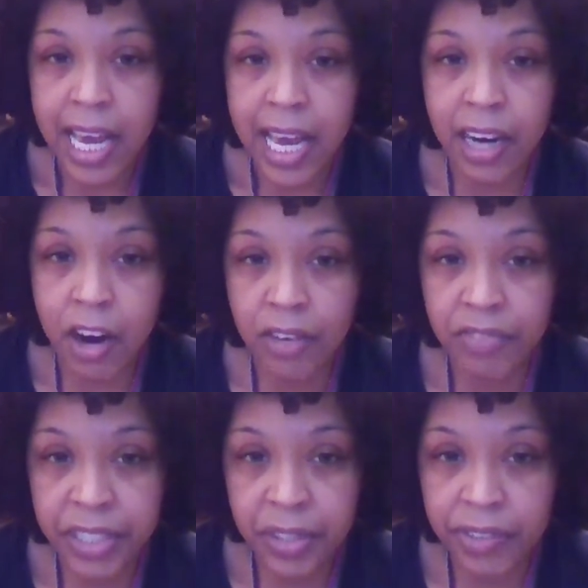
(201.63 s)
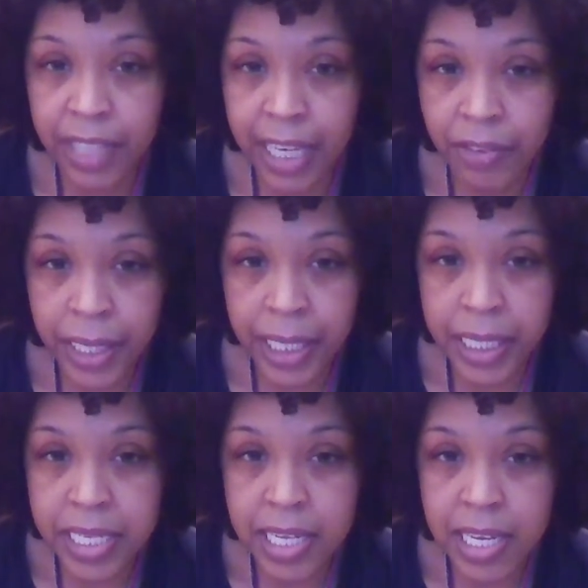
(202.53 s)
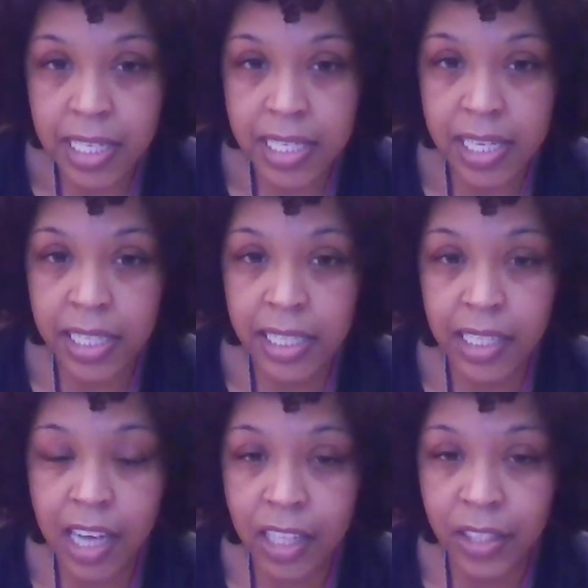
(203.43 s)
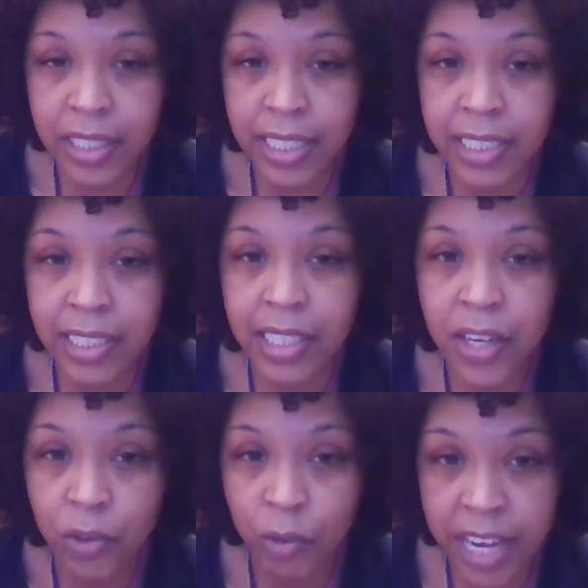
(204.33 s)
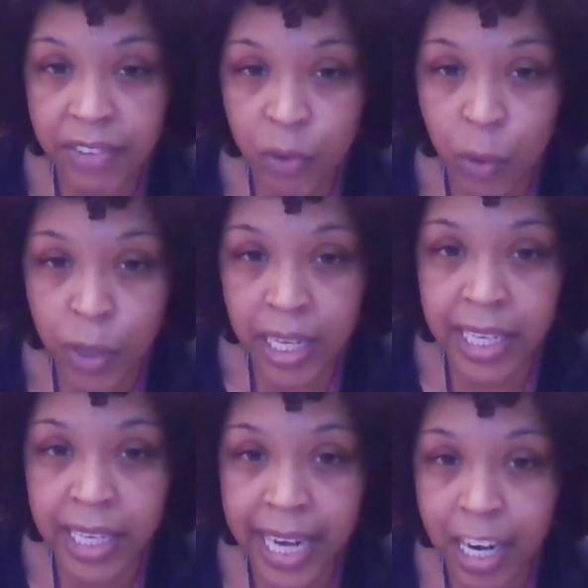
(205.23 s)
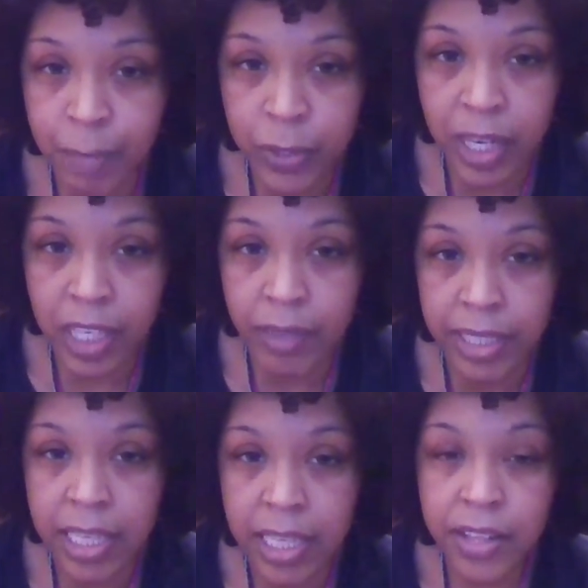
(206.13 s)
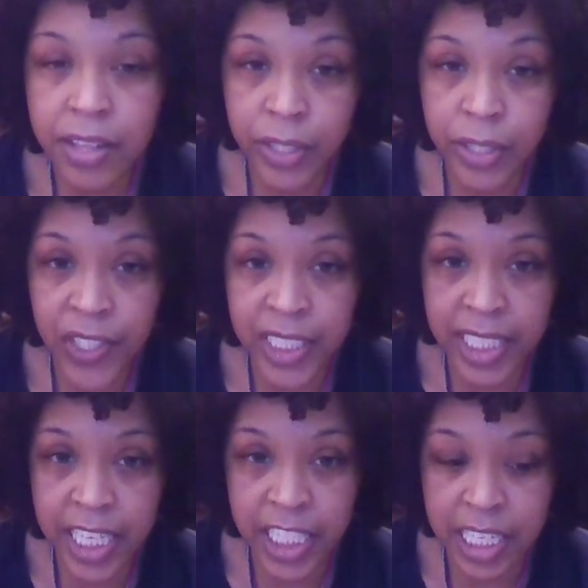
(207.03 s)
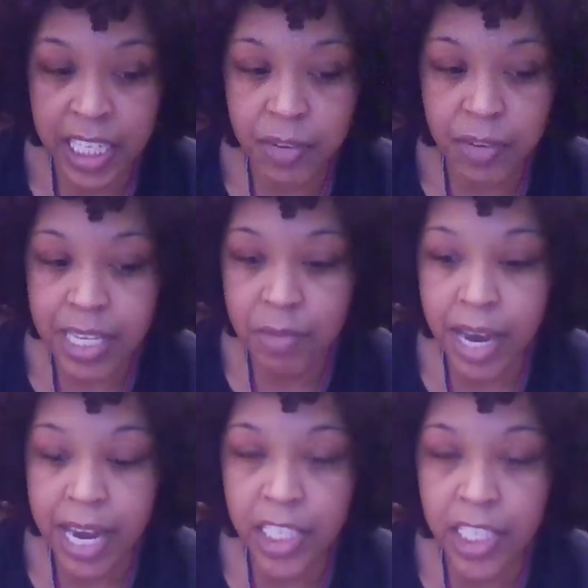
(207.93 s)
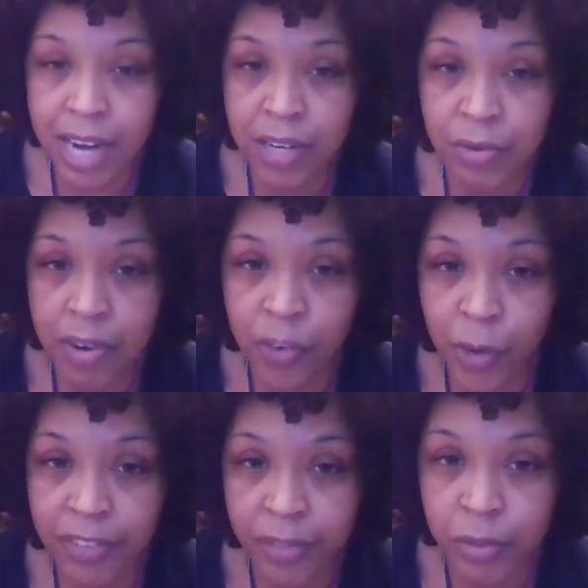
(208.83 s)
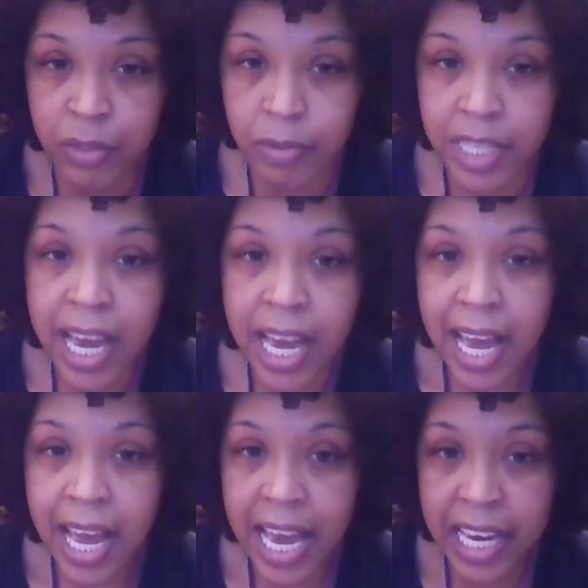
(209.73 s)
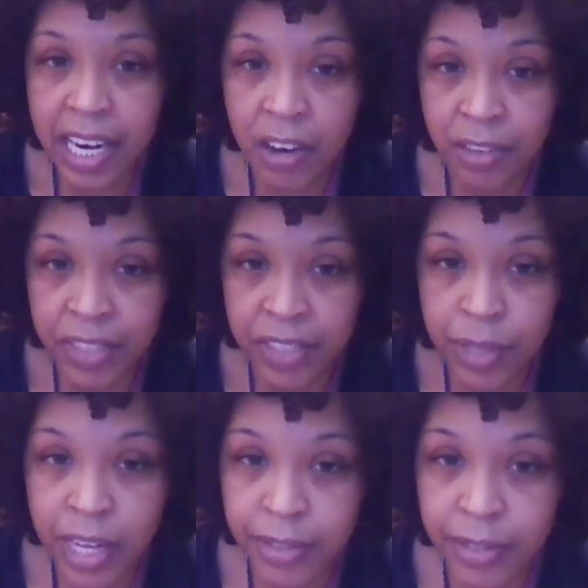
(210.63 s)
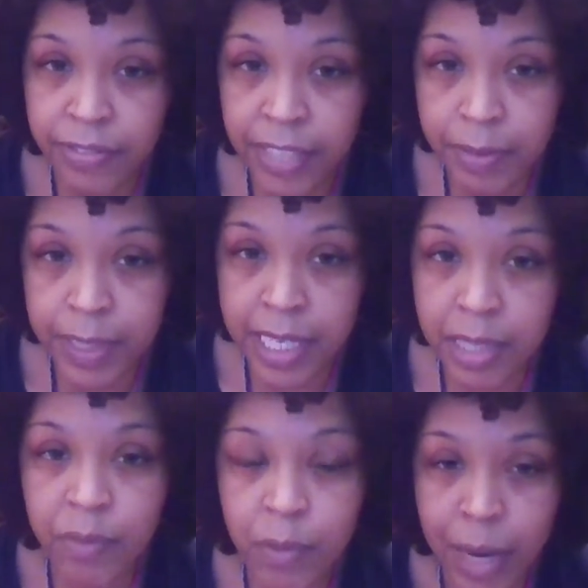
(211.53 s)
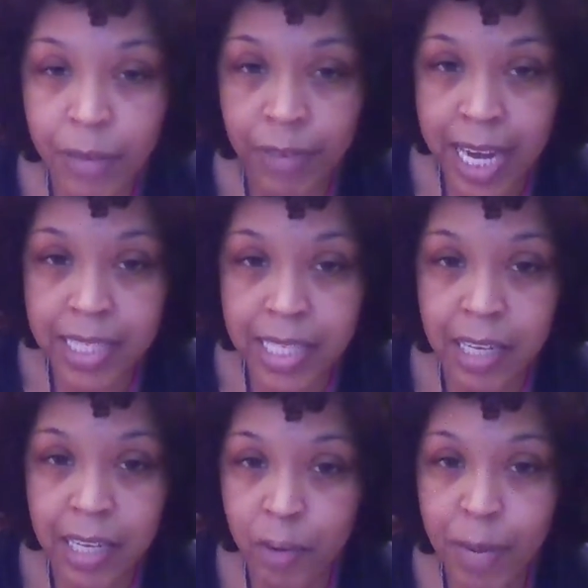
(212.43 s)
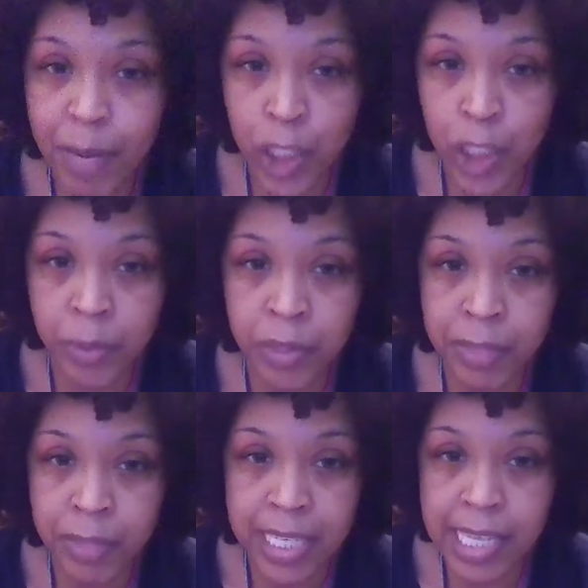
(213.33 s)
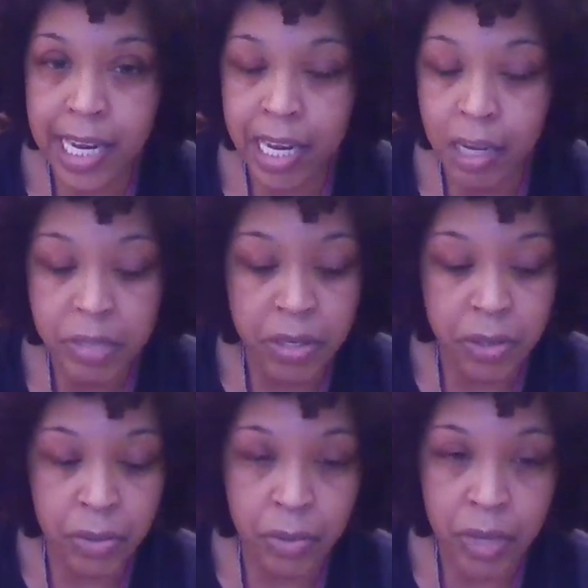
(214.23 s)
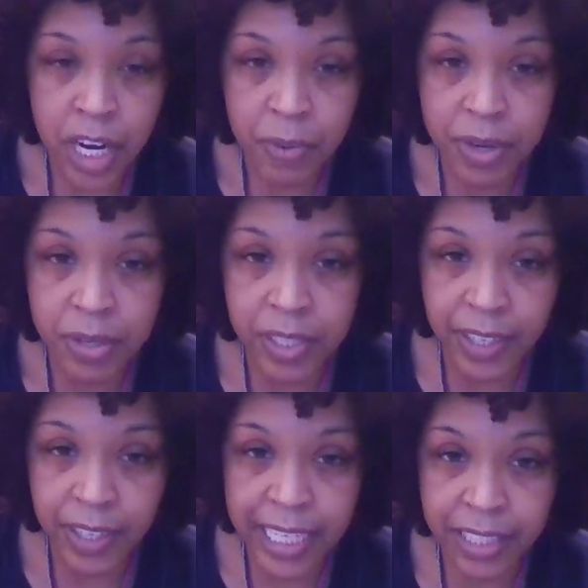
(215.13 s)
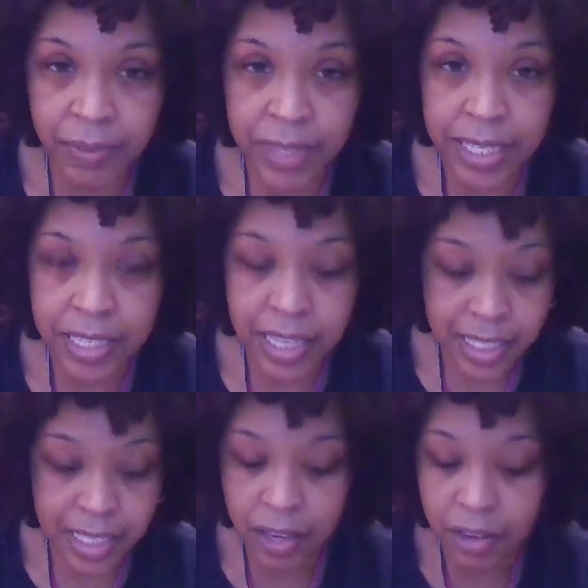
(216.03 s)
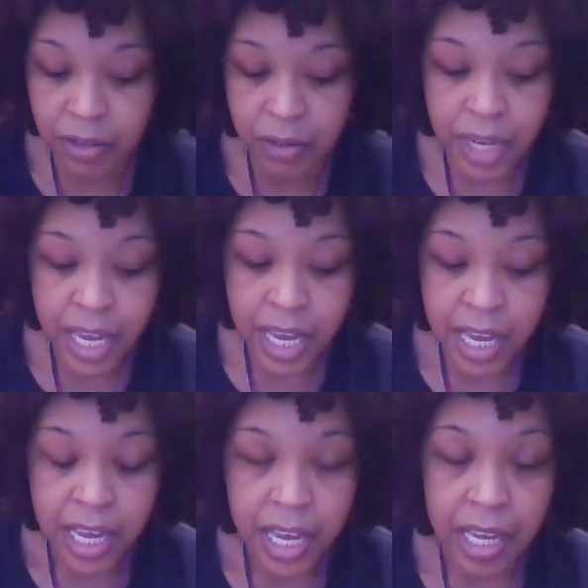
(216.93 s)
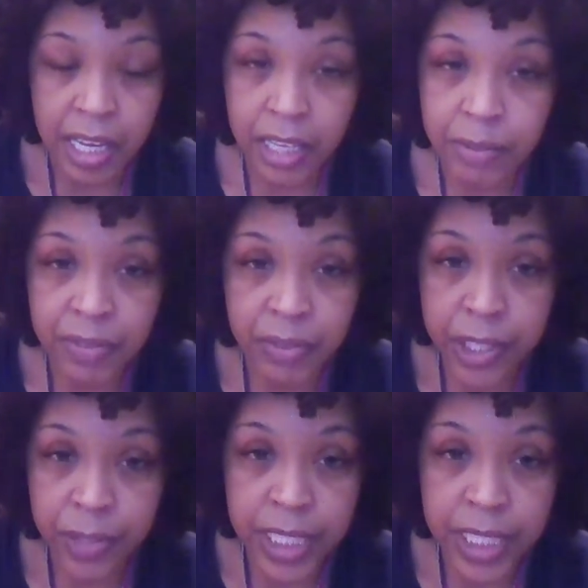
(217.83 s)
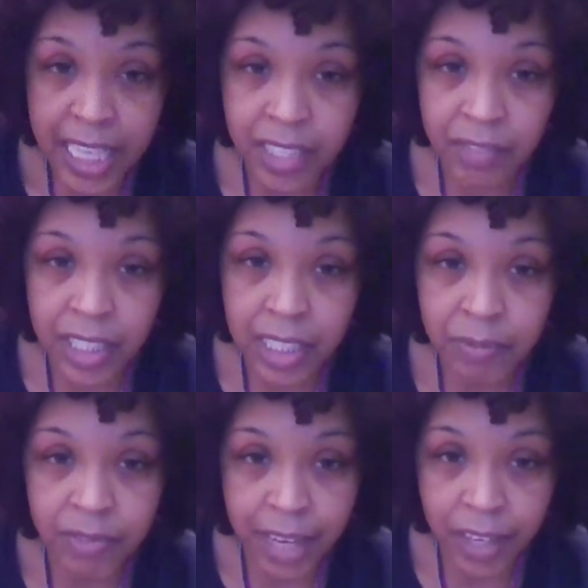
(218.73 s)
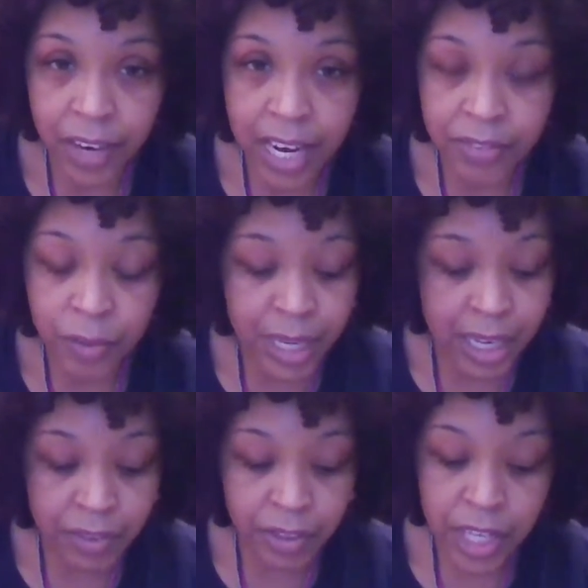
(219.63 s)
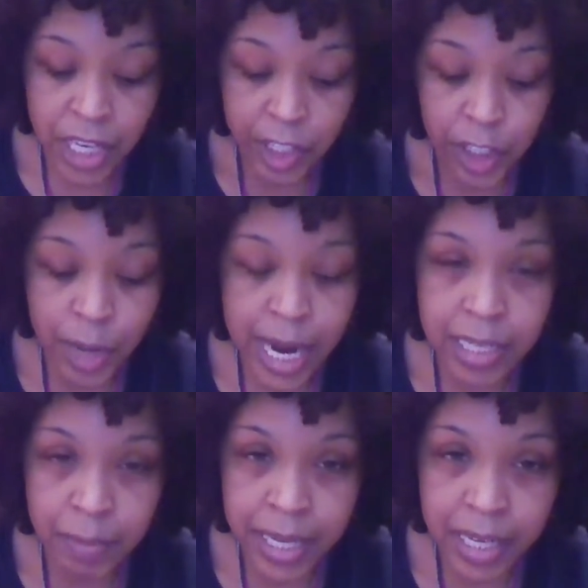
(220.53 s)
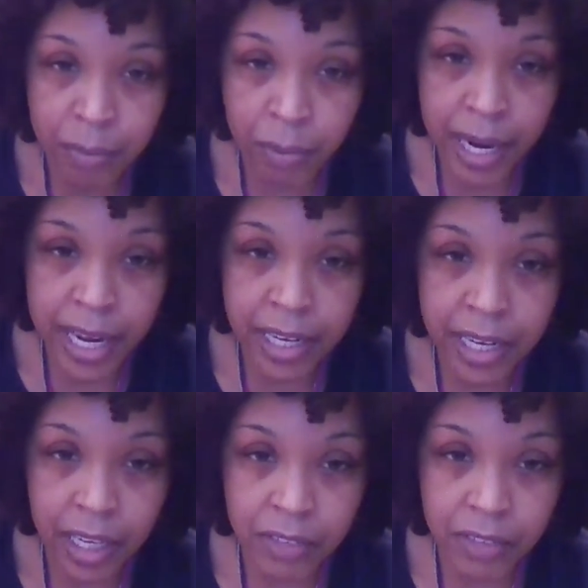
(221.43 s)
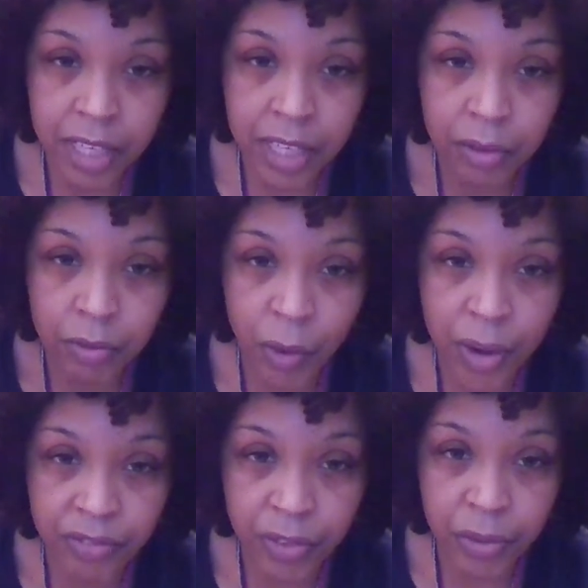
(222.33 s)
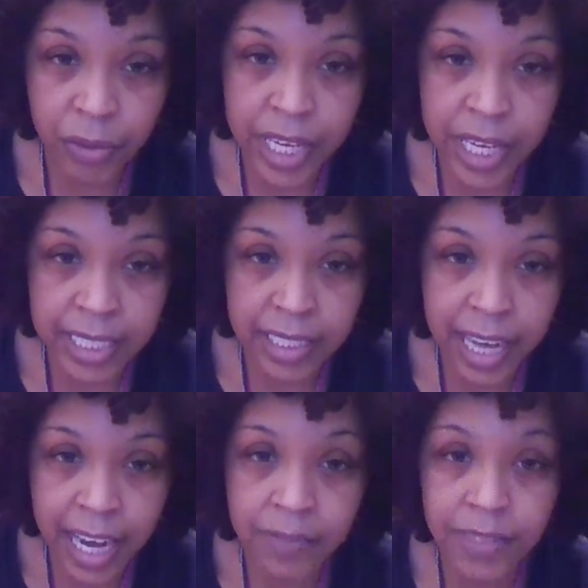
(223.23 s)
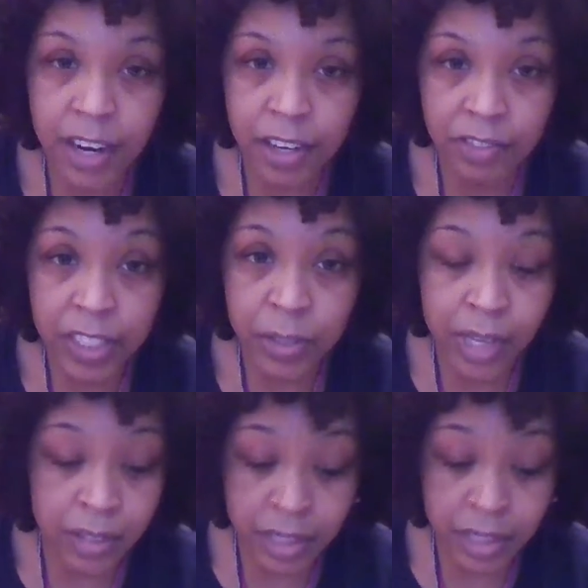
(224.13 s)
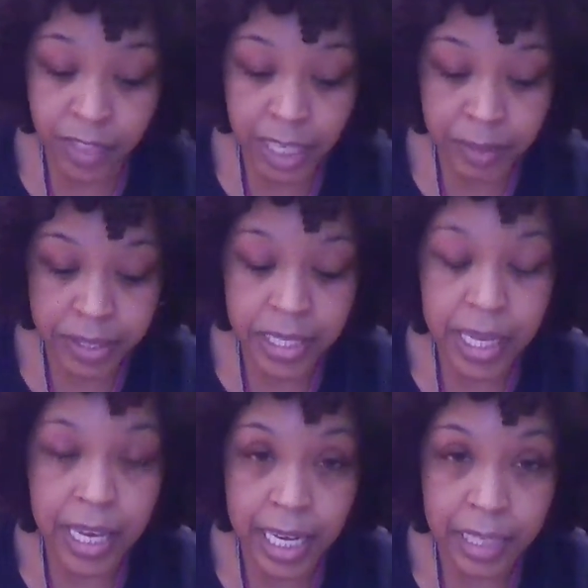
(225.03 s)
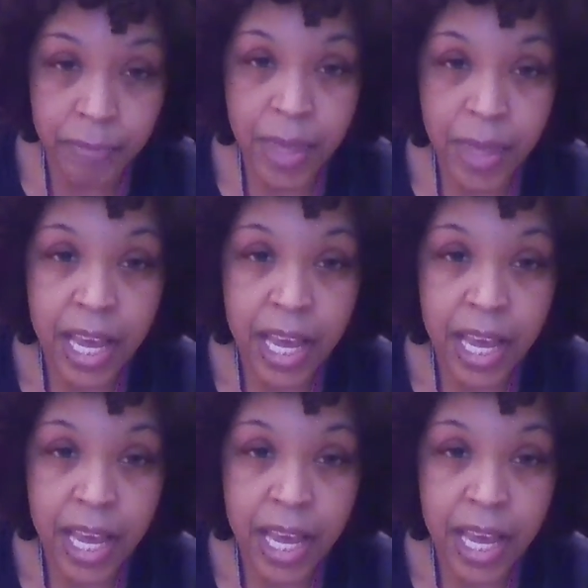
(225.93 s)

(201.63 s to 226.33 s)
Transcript: And artificial flavorings and colors such as red 40 and caramel colorings, those are carcinogens. So that's why I try to avoid foods with added artificial colors or flavors in them for my rats and for my gerbils, because that helps to reduce their cancer risk. So even if you choose not to feed them Vitacraft or whatever, try to pick a brand of rodent food that doesn't have the artificial colors and flavors in it.